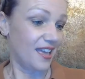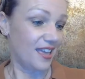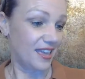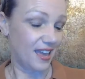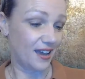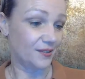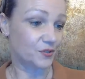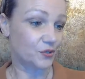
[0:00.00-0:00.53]

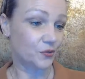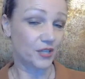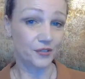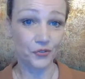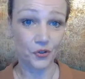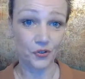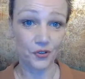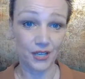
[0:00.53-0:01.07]
Yeah, so
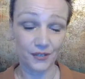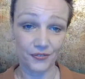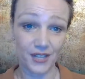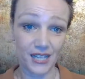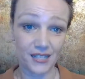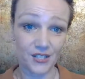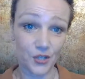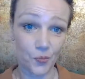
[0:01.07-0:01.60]
if
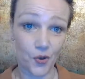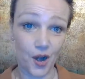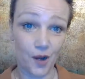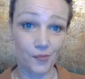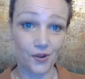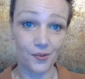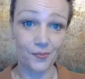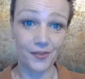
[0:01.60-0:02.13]
that's your
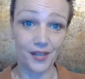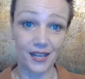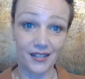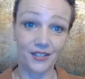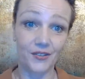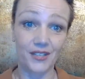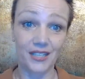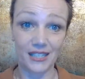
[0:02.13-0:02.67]
problem, then
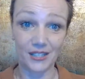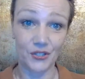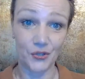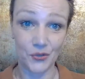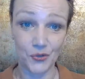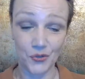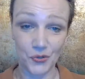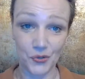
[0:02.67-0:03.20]
you need
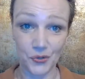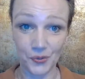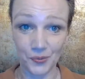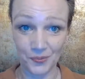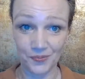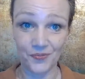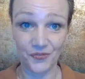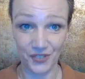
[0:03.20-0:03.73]
to
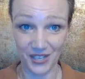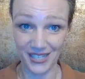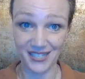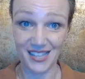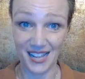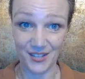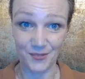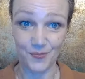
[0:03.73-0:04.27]
fix
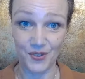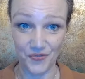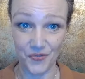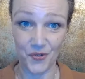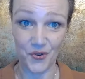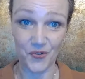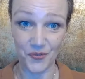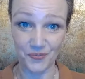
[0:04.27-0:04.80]
that
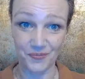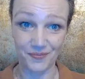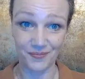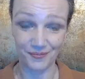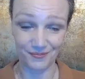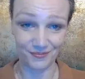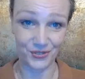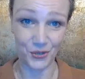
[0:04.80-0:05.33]
before
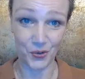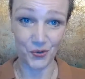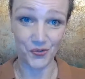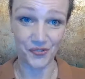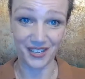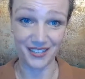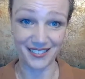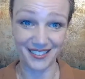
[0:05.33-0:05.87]

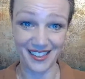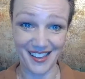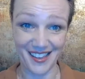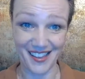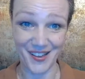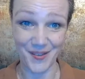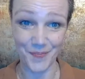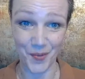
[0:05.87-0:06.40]
solving
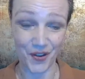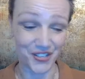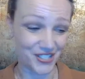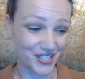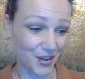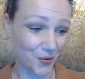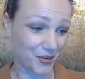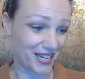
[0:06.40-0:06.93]
the barn
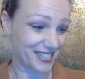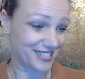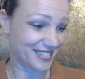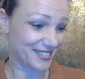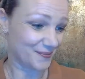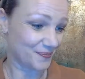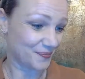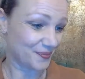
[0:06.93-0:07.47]

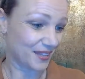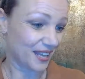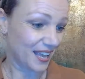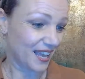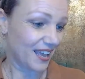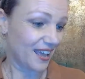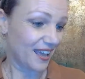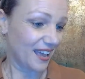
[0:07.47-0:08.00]
sourness.
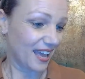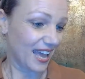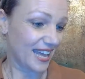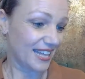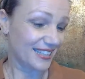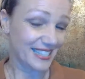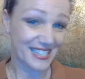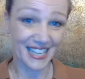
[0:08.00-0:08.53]

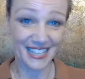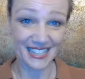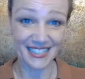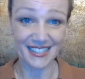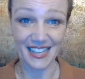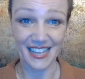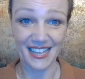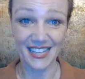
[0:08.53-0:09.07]
And the second
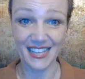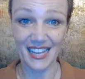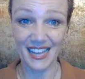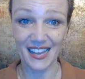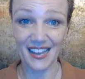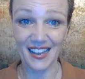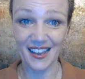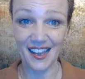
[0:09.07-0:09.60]
thing
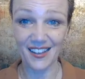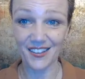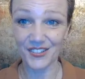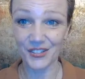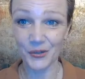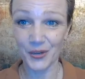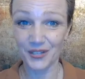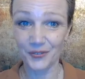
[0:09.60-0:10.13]
I
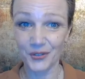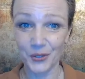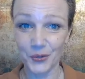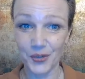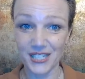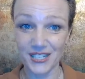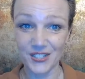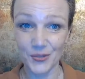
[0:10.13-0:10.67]
got quite a few
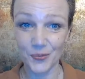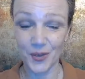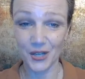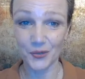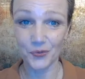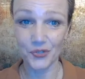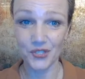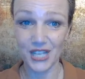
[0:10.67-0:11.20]
questions
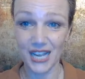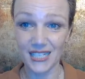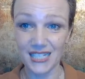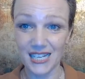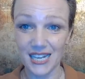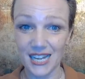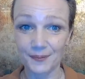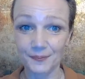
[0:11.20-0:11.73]
about was
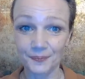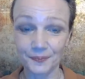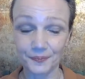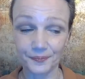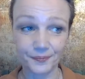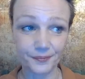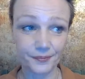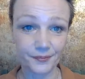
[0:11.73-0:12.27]
actually,
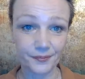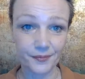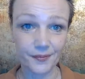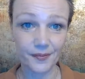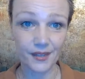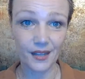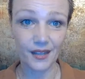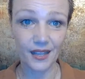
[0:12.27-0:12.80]

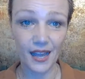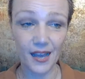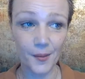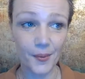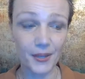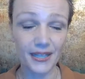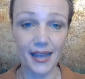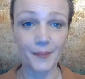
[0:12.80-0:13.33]
yeah,
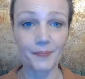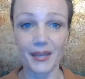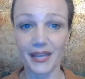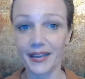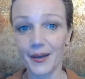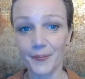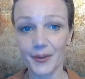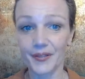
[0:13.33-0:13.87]
but I
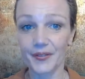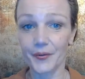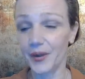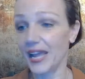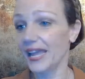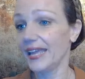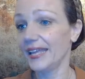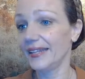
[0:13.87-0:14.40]
pick up on the
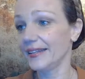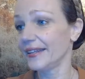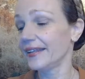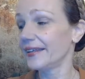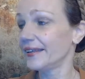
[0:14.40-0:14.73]
rein